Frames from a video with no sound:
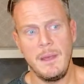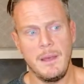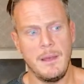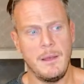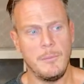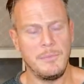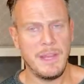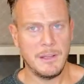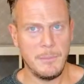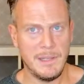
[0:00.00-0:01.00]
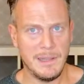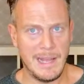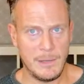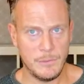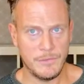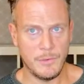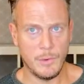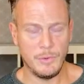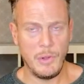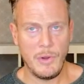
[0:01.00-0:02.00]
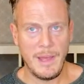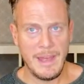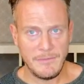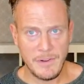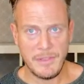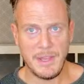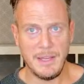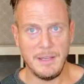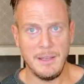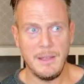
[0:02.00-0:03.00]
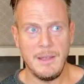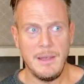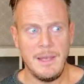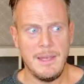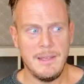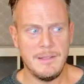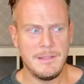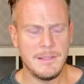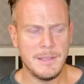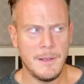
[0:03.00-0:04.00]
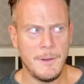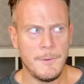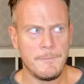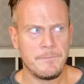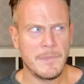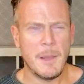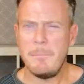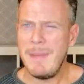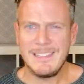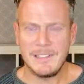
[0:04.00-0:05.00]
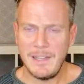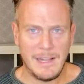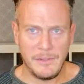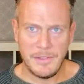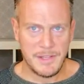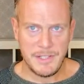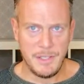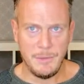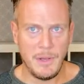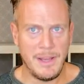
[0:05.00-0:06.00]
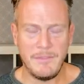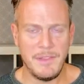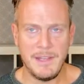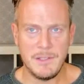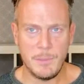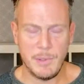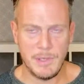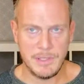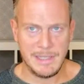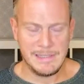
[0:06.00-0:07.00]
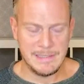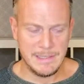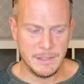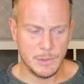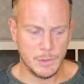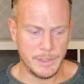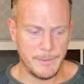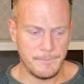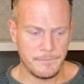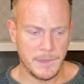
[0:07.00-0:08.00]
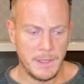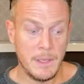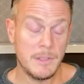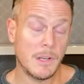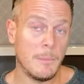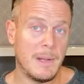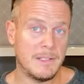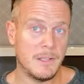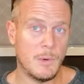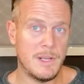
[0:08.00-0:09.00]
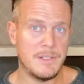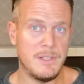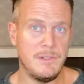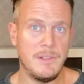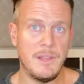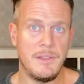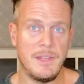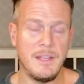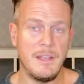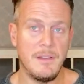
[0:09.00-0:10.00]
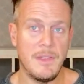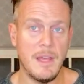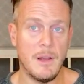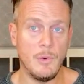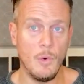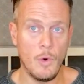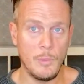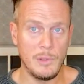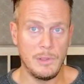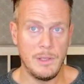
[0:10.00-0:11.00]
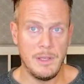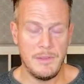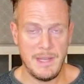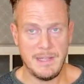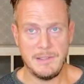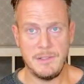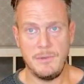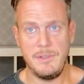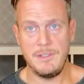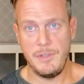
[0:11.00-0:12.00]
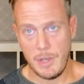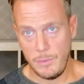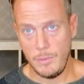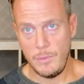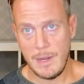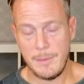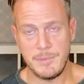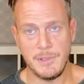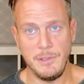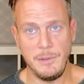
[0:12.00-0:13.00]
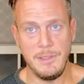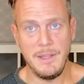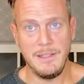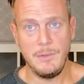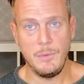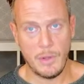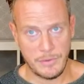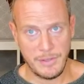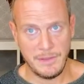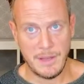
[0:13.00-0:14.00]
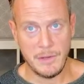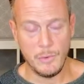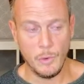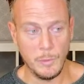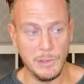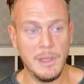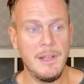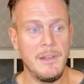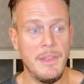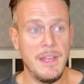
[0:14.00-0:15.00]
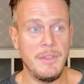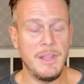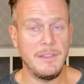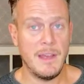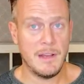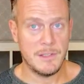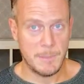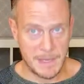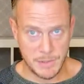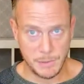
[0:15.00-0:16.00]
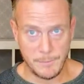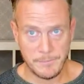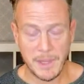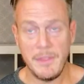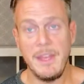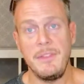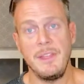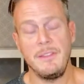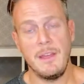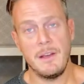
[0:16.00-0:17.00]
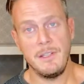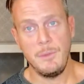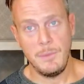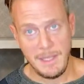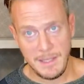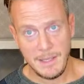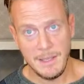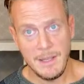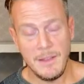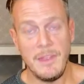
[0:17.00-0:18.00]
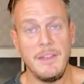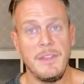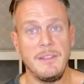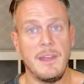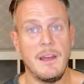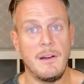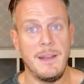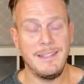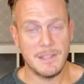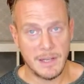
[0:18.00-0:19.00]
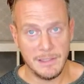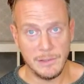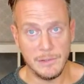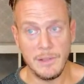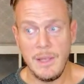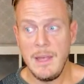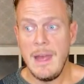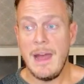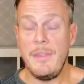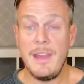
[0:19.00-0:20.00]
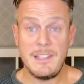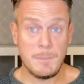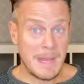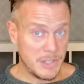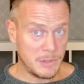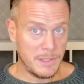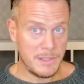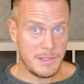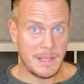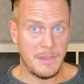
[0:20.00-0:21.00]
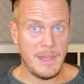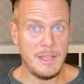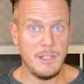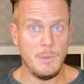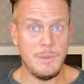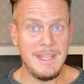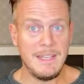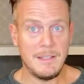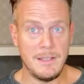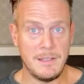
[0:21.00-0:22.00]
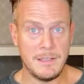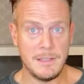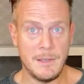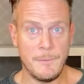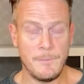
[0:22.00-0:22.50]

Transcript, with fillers: that can be allowed for. Not everything is a mental health issue. Not everything is a personality disorder. To come back to the question, do they think they are normal? The answer is no, absolutely. They do not think they are normal. They think they are special. They think they are unique. They think they are entitled. And their specialness and their uniqueness